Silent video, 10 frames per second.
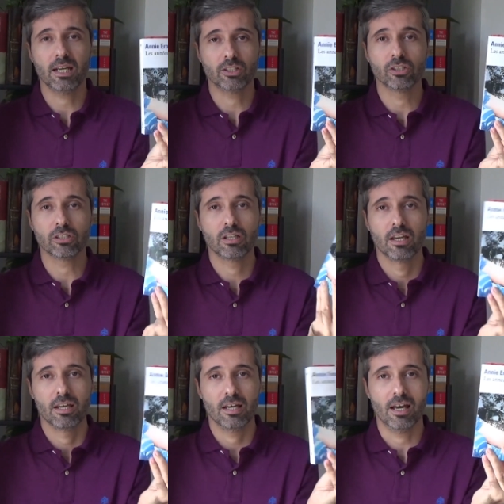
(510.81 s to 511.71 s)
a good
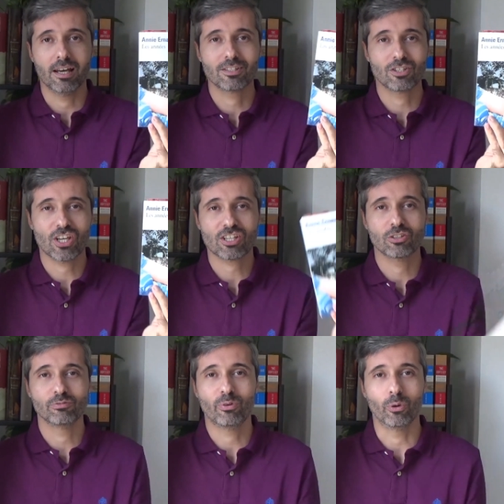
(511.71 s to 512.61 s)

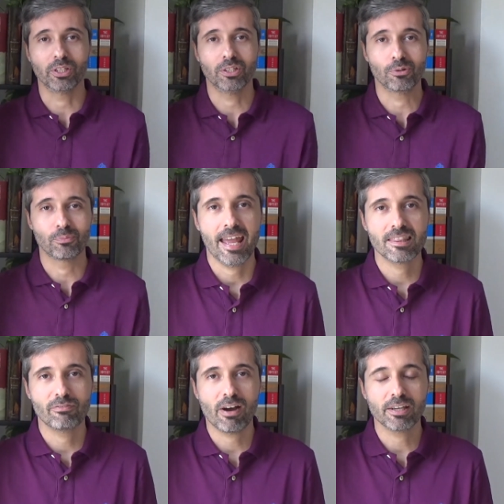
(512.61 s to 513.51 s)
suggestion for you.
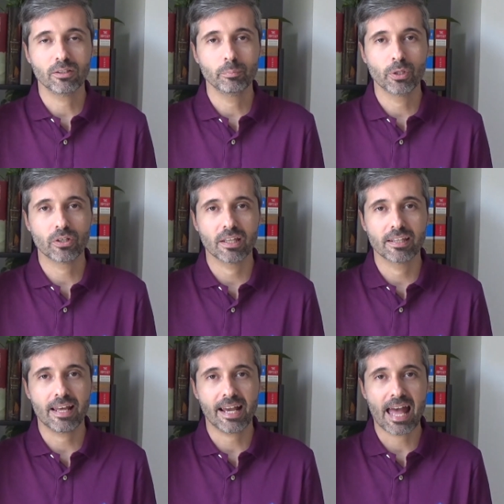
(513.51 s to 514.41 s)
And the final book
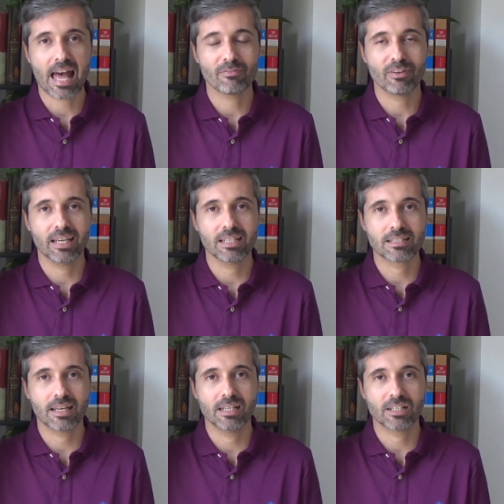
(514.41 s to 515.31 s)
that I have
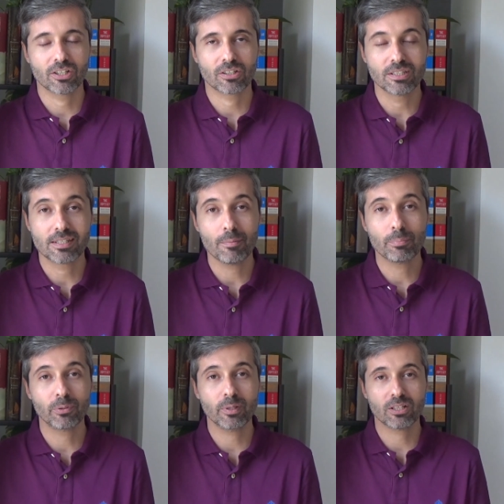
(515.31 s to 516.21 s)
is a
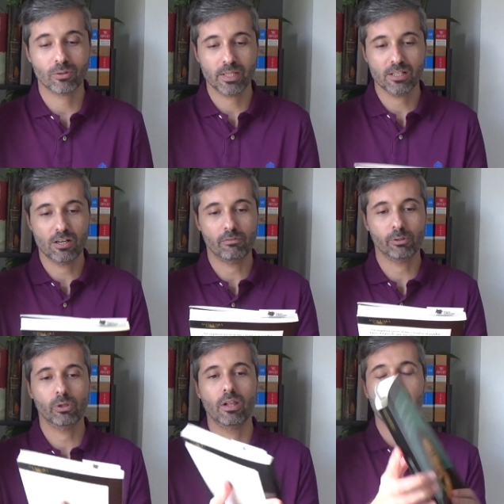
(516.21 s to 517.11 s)
contemporary Korean
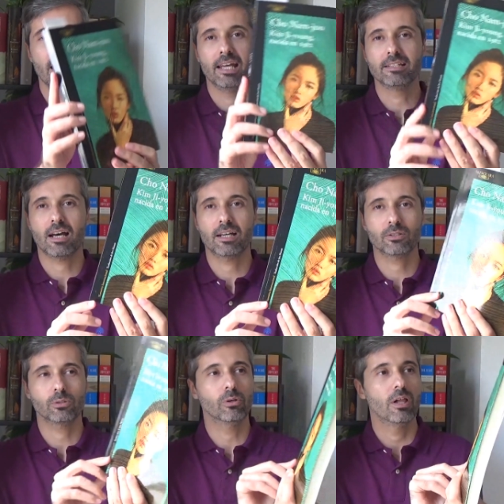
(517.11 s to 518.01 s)
novel
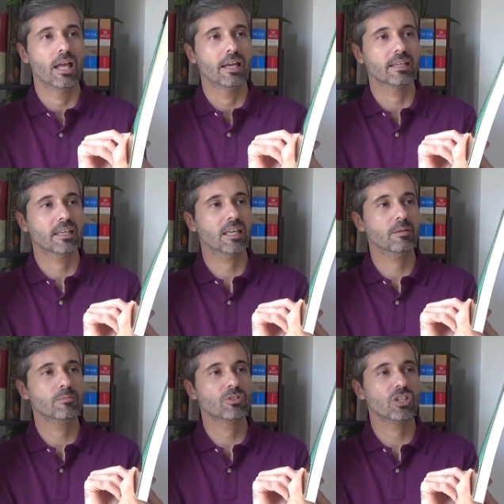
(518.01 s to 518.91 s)
entitled
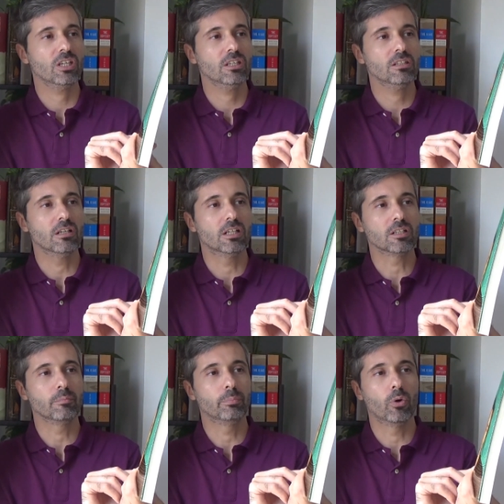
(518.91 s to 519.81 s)
Kim
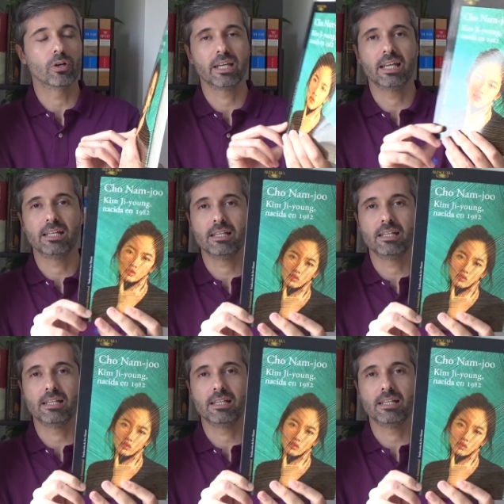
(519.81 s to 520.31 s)
Jiyoung, born in